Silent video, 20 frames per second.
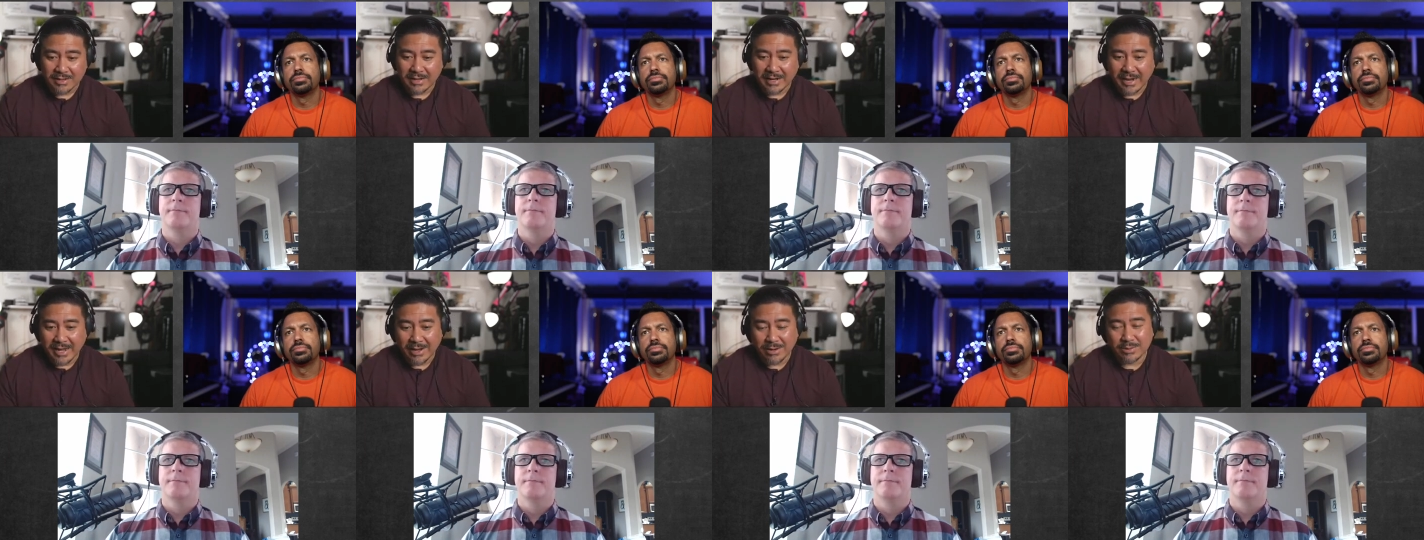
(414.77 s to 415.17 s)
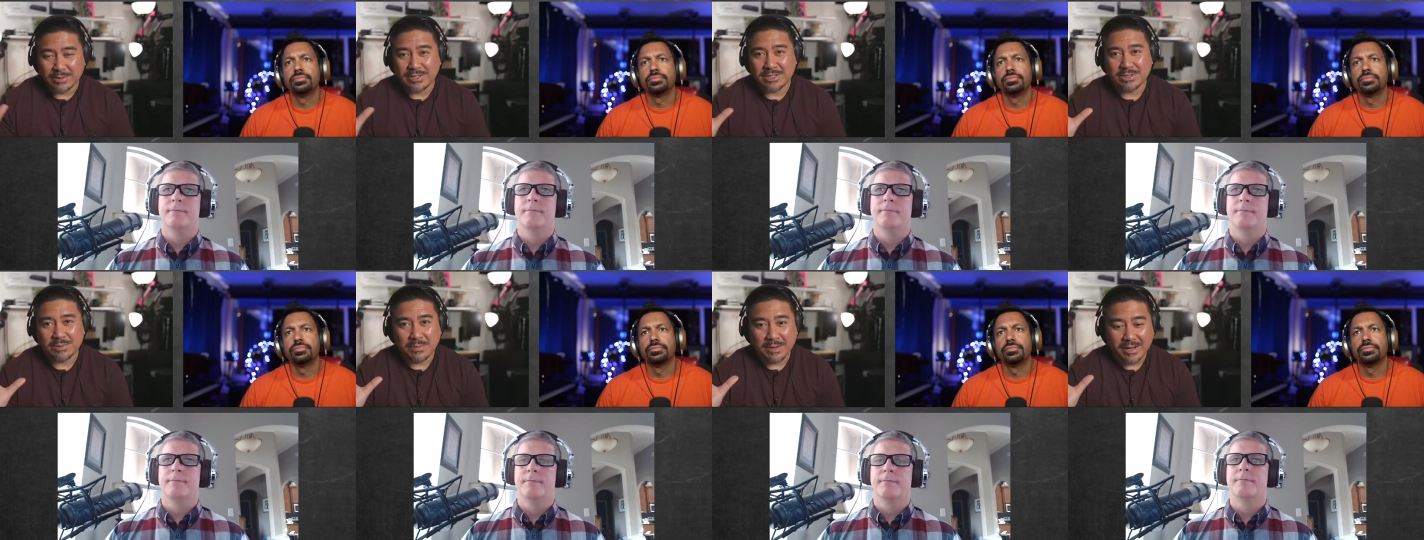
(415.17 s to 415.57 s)
Speaker 1: Now it's
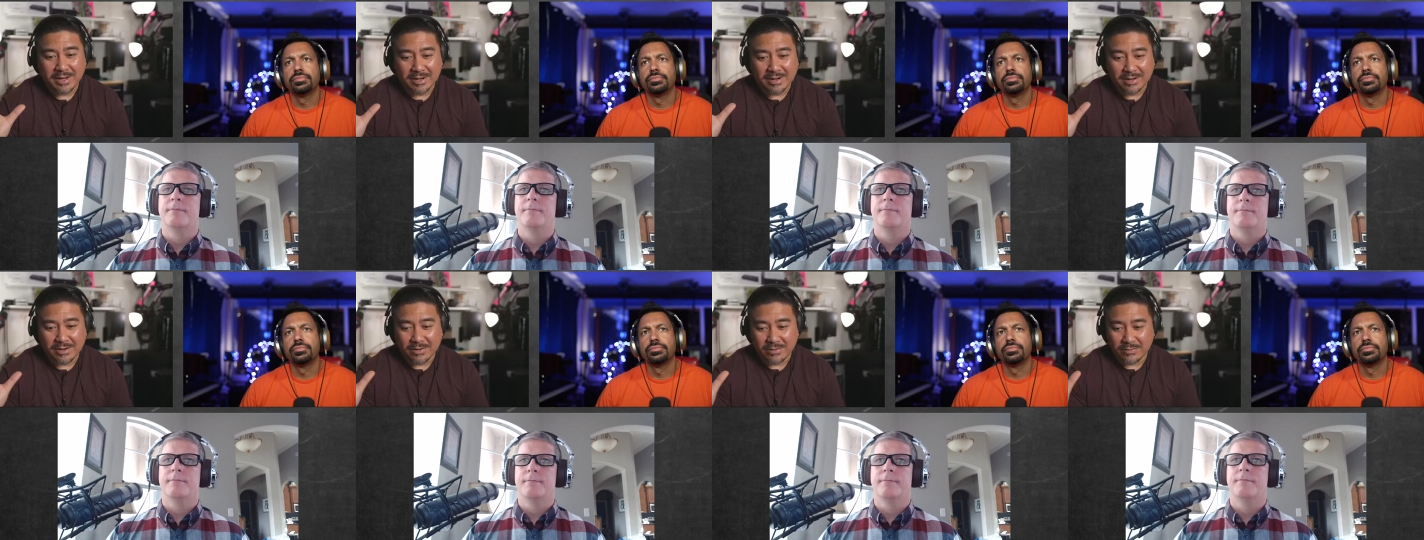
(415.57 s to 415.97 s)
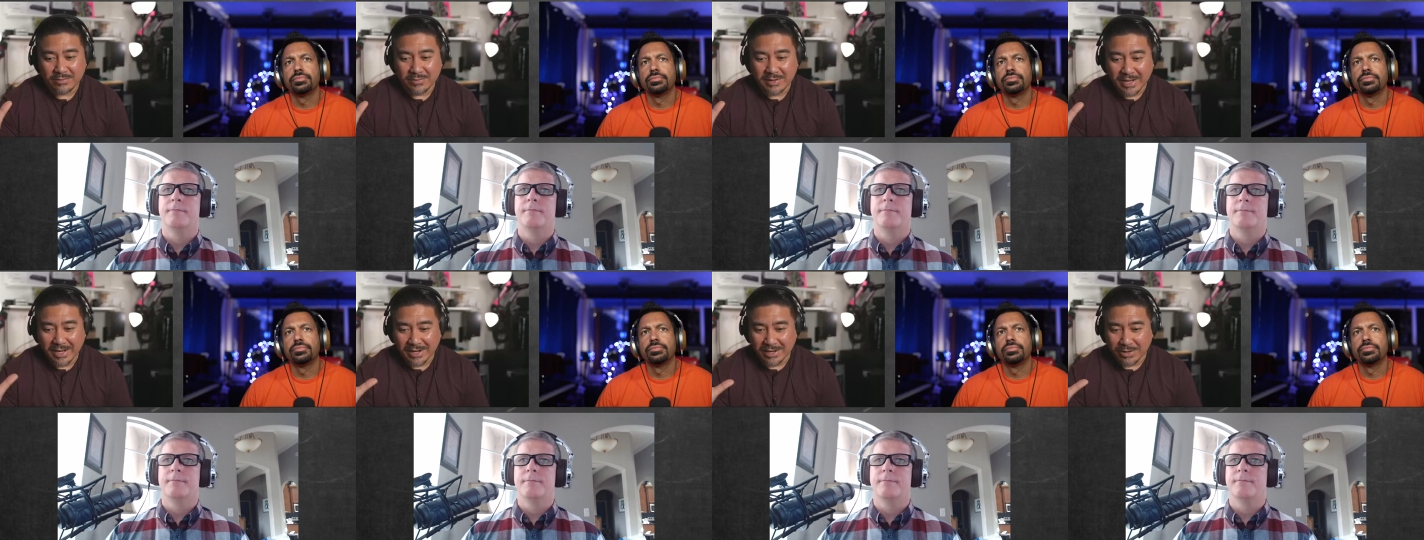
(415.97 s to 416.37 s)
just a matter
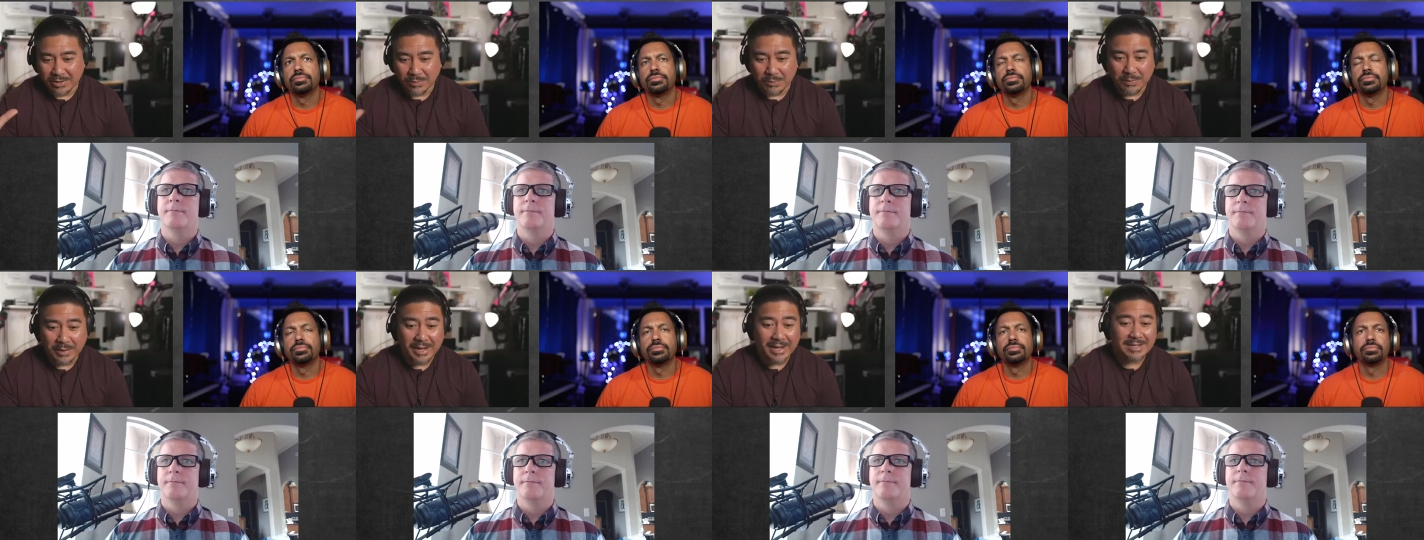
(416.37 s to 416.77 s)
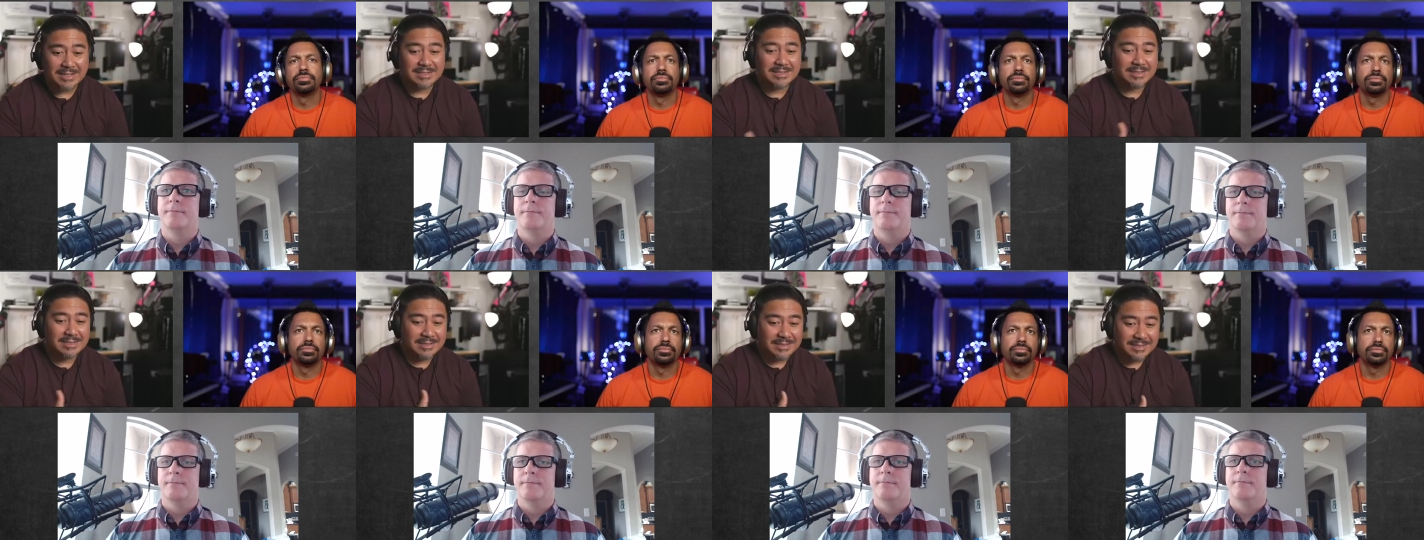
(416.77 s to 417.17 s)
of getting your
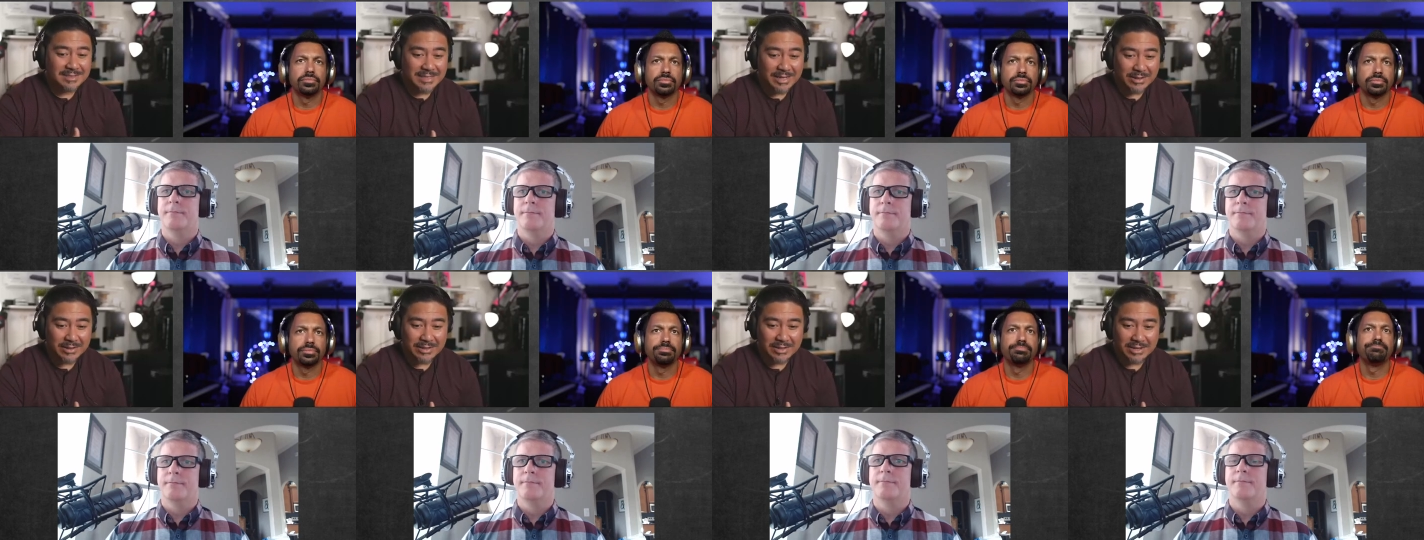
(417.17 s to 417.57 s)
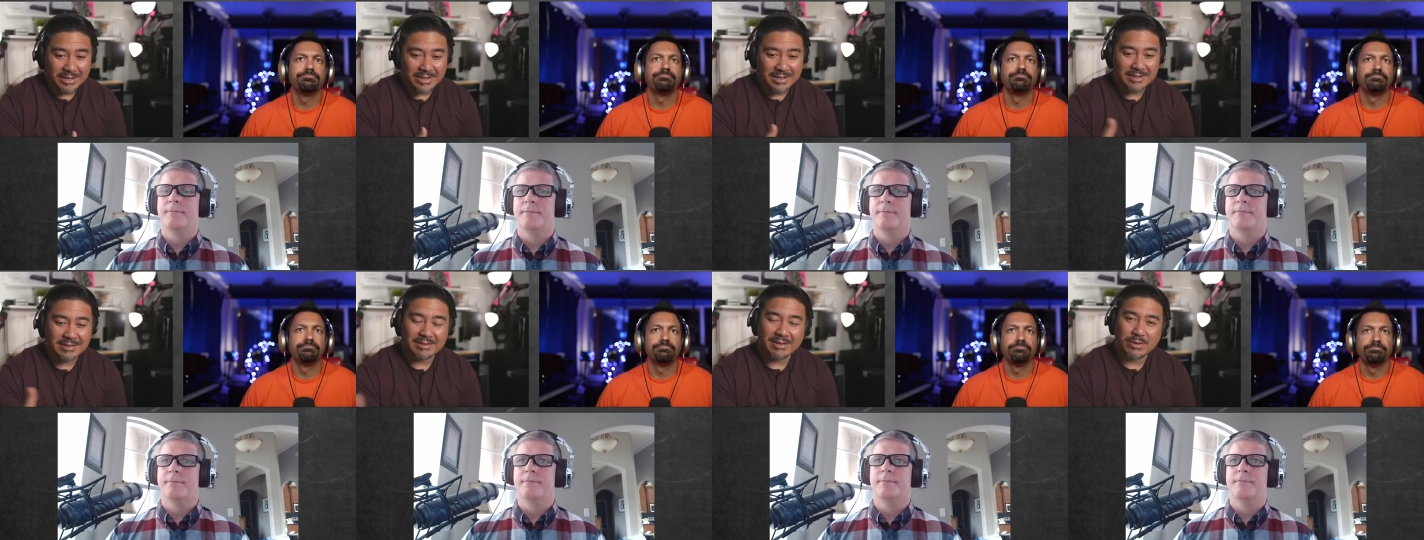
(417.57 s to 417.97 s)
bass sounding good,